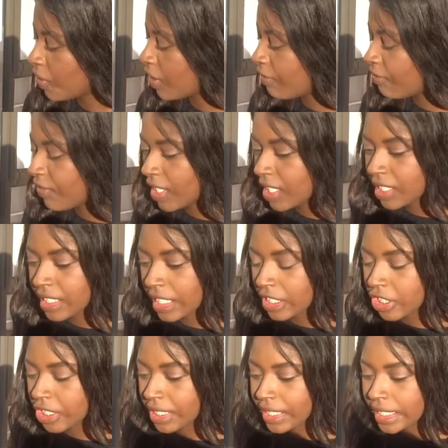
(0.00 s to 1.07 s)
The first
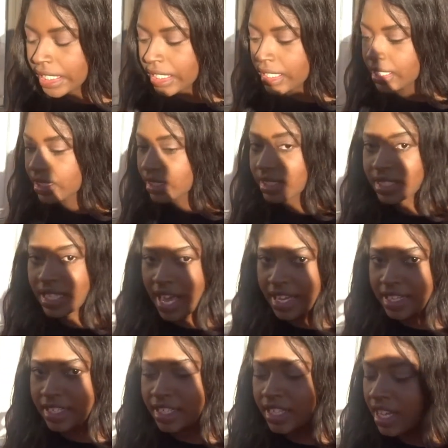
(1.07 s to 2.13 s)
section is
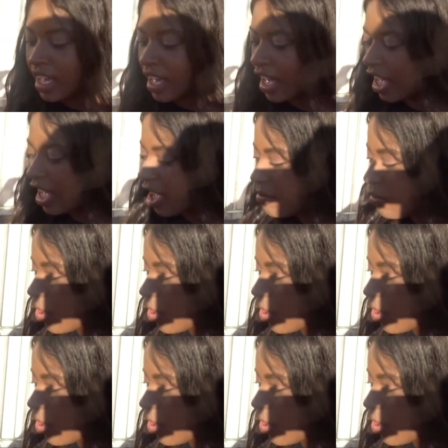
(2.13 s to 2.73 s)
done. I am